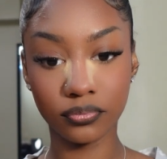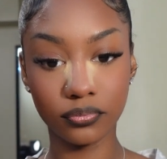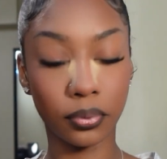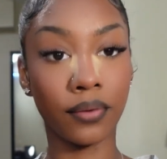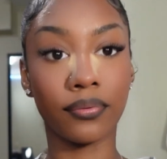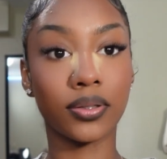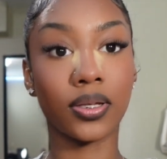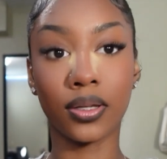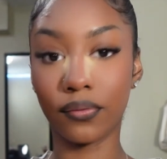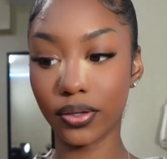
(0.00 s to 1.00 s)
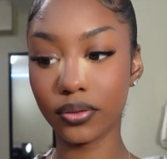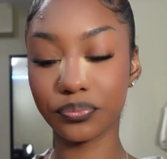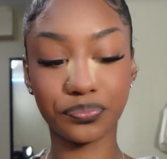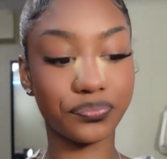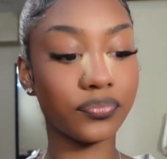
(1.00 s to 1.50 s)
Perfect. I love it.
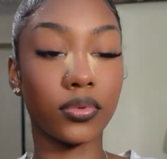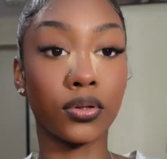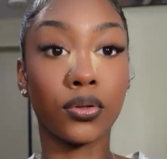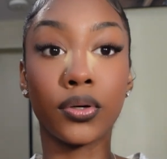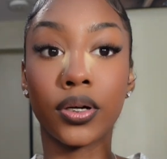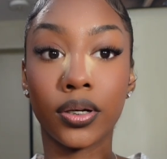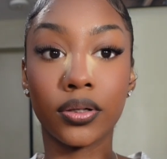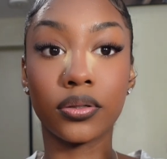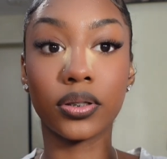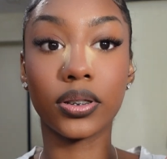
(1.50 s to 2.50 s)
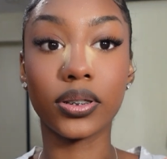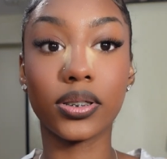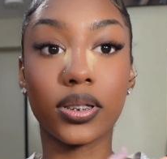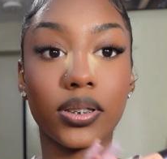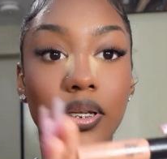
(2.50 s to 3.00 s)
Lord, this
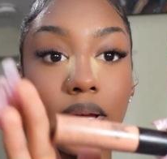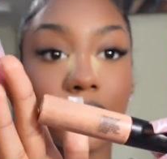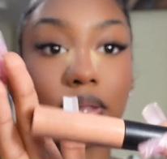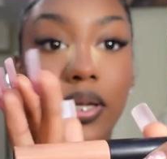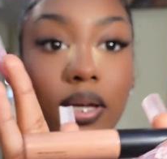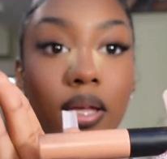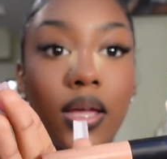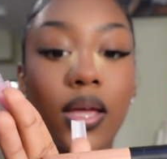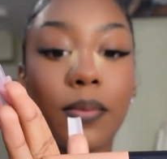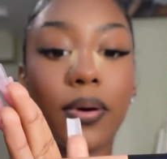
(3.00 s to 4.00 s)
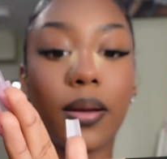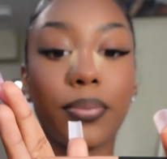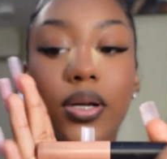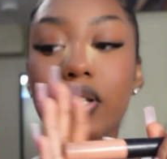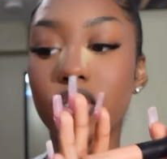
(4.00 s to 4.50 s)
doesn't have a thing, but I'm
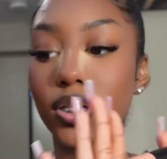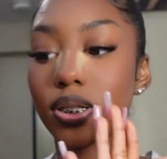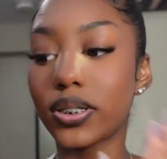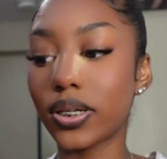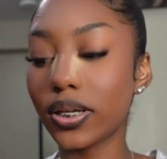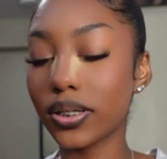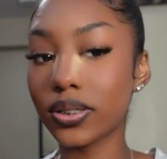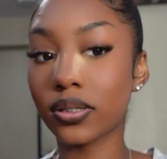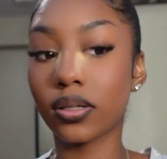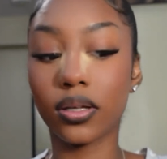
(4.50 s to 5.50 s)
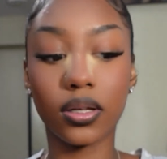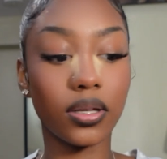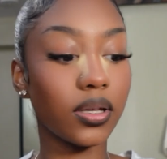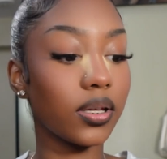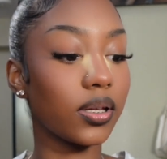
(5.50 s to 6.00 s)
pretty sure it's NYX.
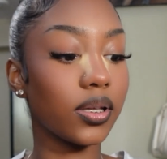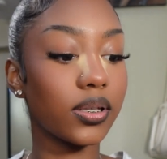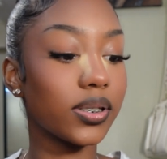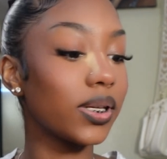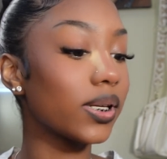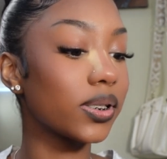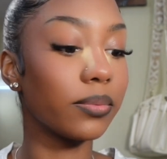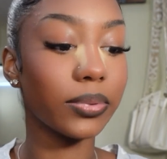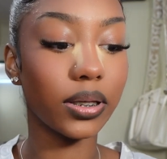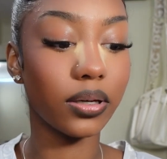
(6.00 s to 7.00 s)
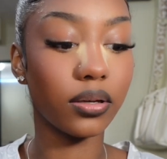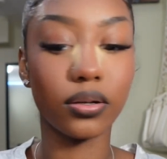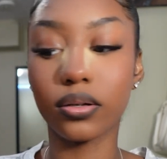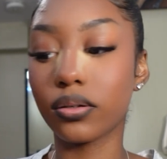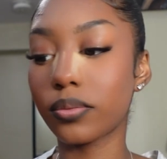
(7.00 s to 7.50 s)
It's NYX something,
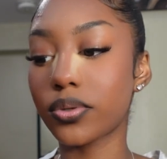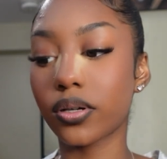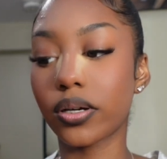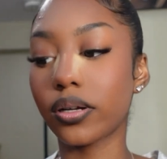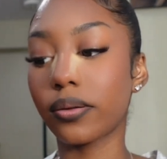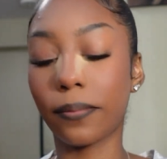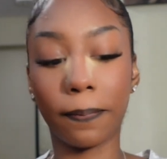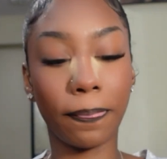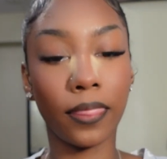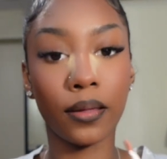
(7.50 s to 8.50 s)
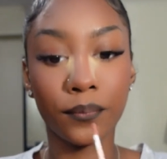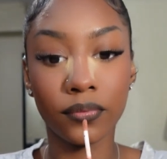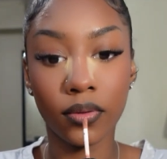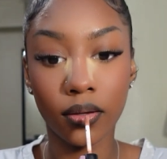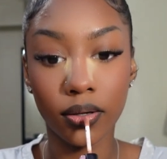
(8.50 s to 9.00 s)
y'all. I'm sorry.
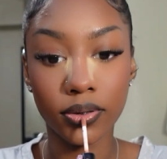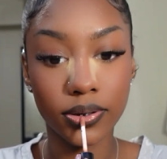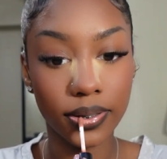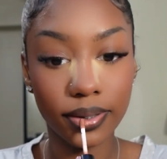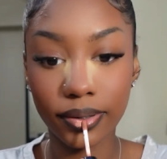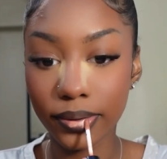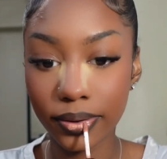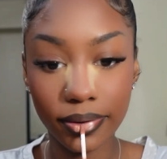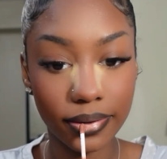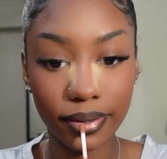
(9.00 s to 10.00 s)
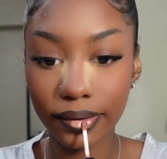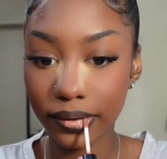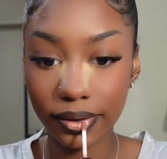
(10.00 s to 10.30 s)
I just take a little of that